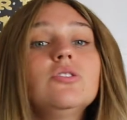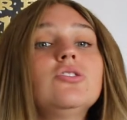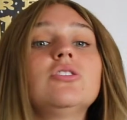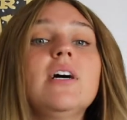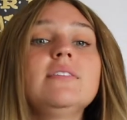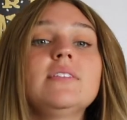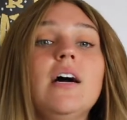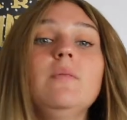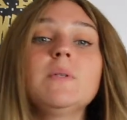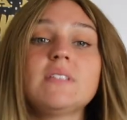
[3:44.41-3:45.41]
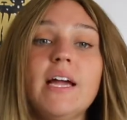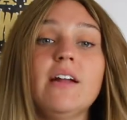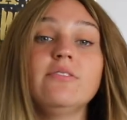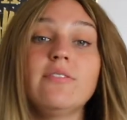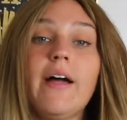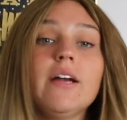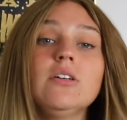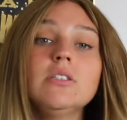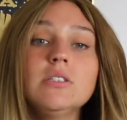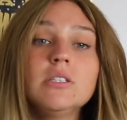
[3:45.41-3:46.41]
stressed out because I had a
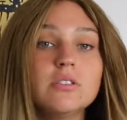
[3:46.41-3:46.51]
final.